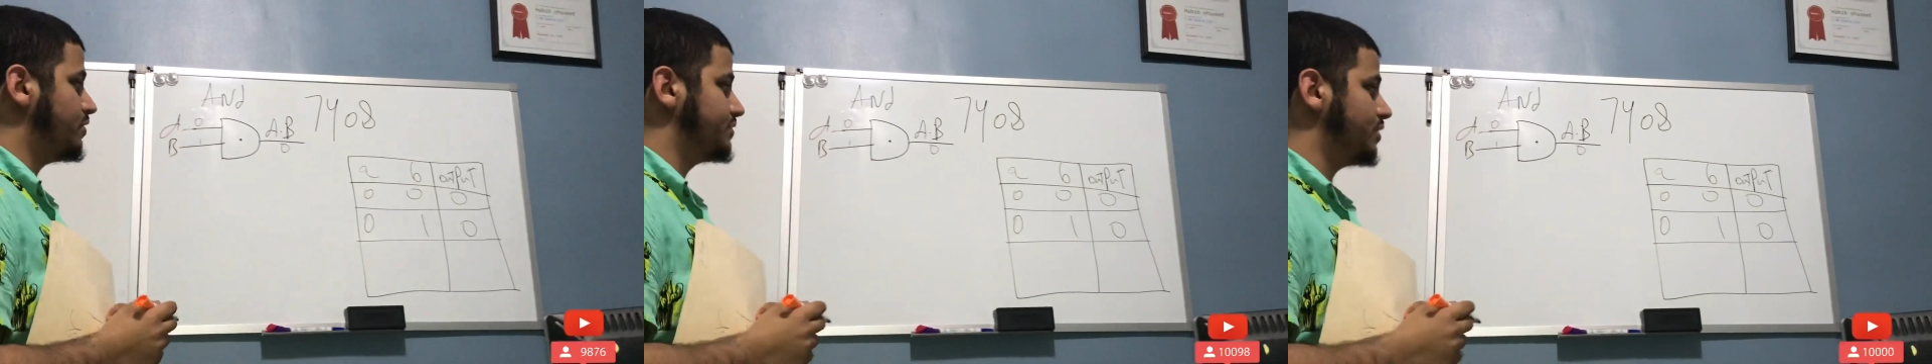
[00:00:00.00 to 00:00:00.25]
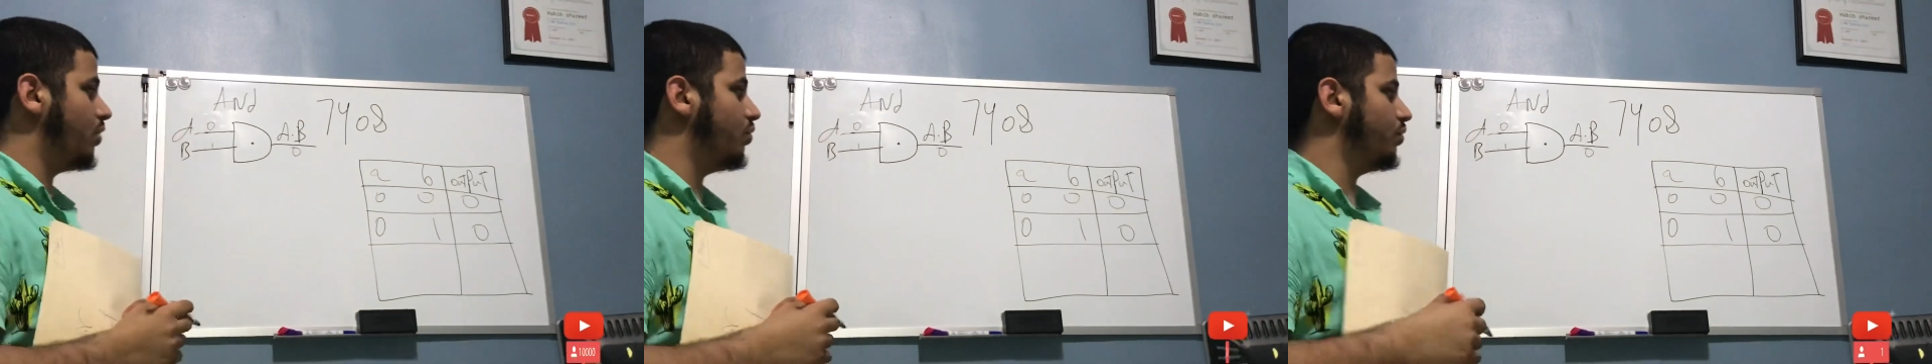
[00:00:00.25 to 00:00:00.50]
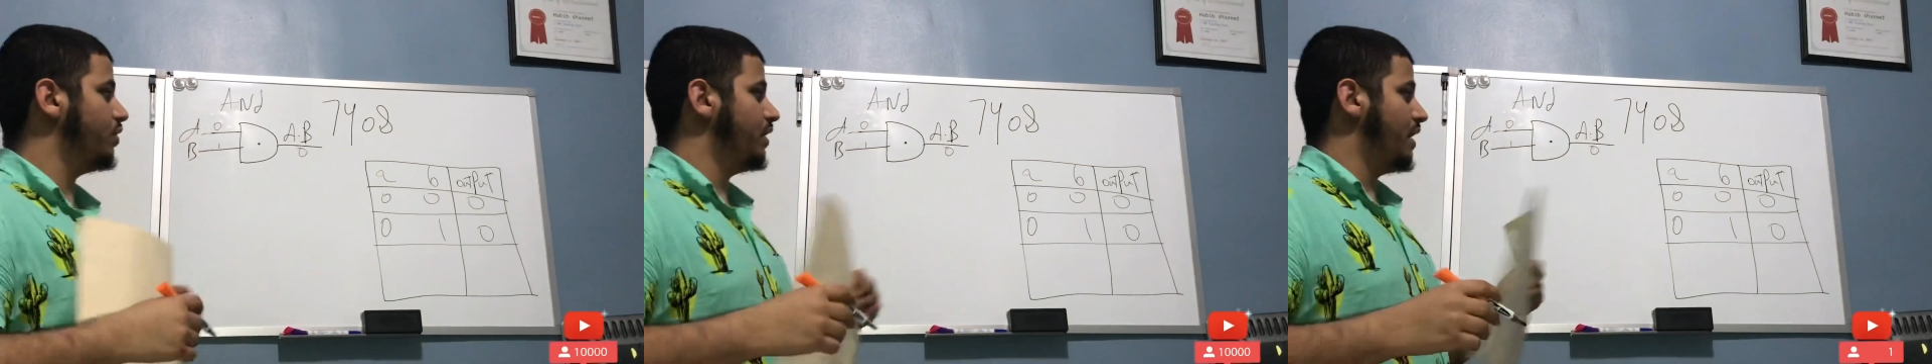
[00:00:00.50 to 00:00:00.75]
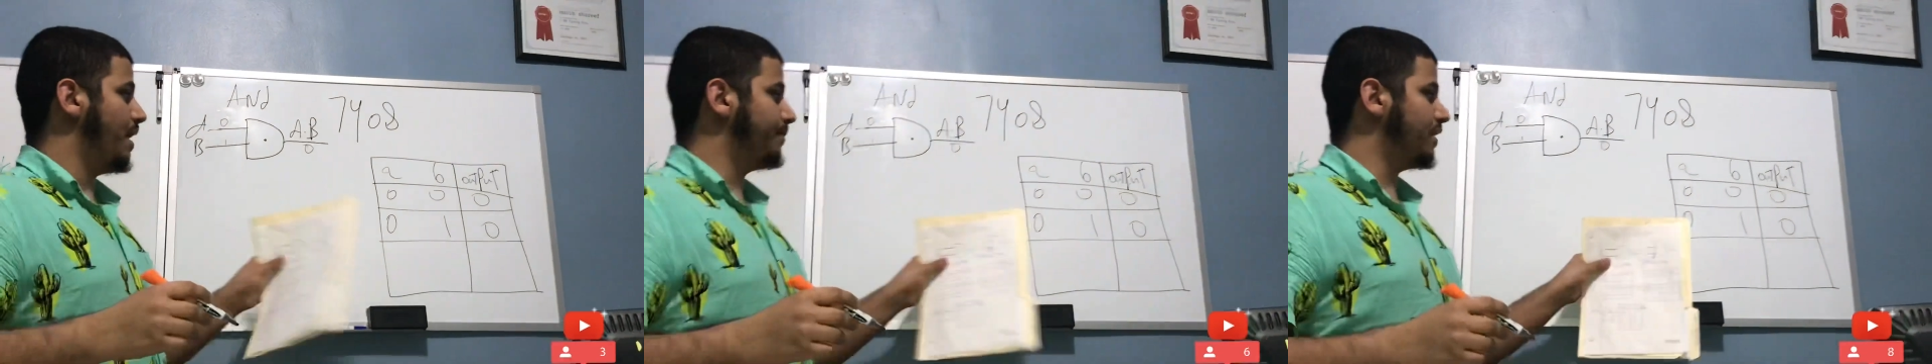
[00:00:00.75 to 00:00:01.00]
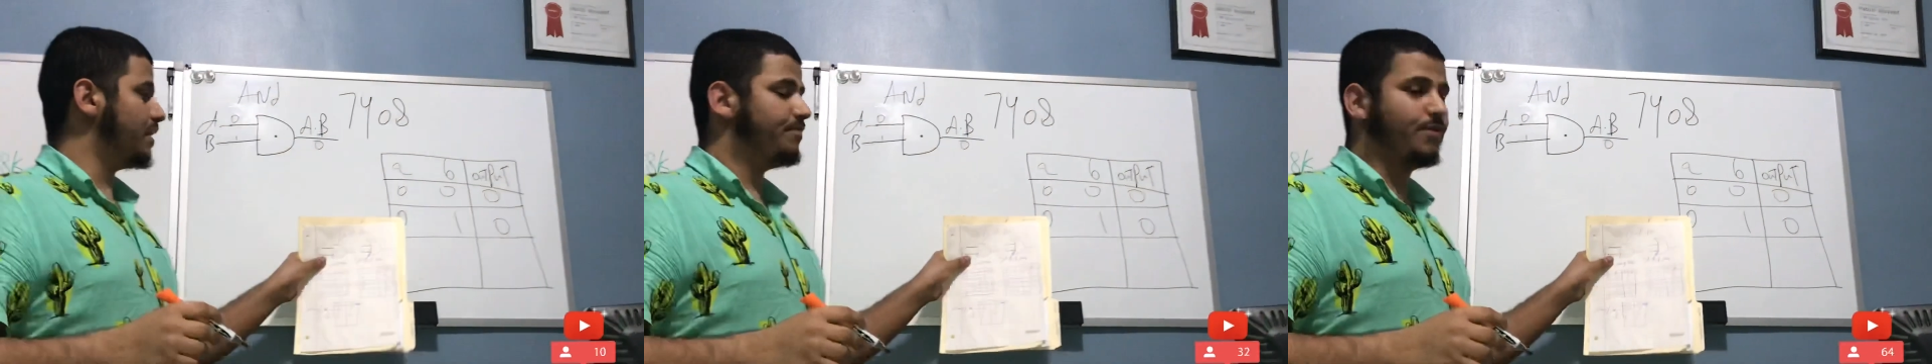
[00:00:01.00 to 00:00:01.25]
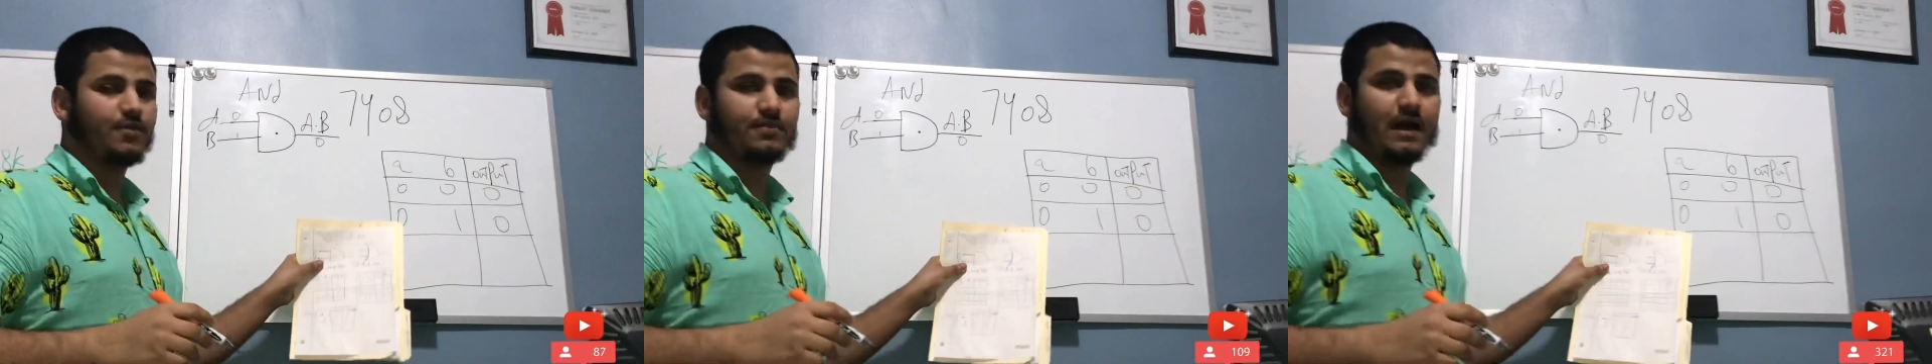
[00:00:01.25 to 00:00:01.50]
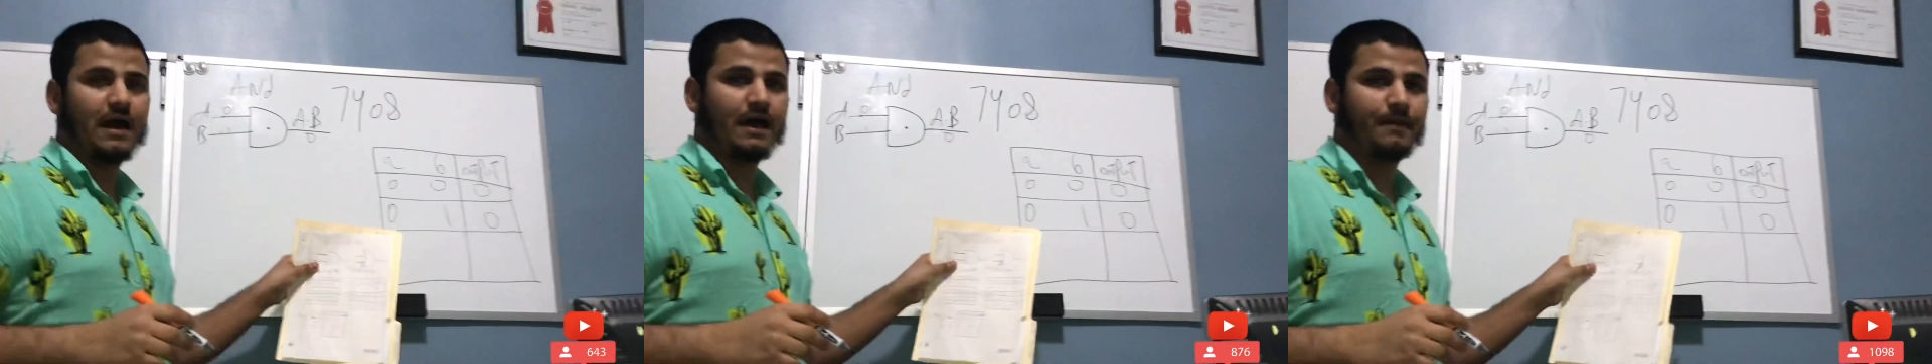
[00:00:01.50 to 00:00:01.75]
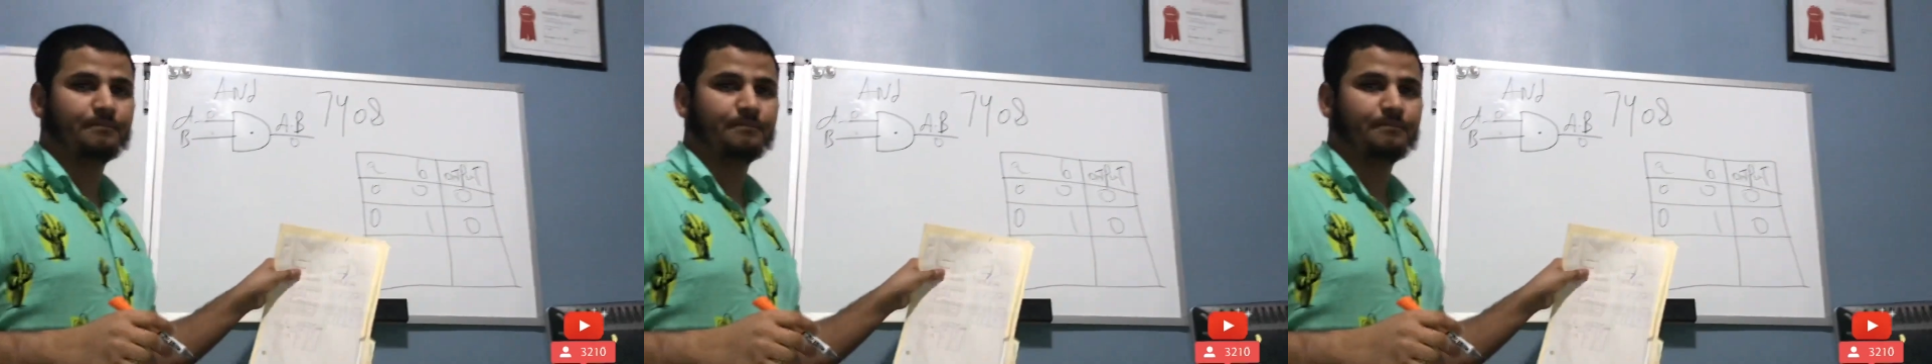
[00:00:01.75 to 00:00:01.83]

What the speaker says: so I'm gonna put the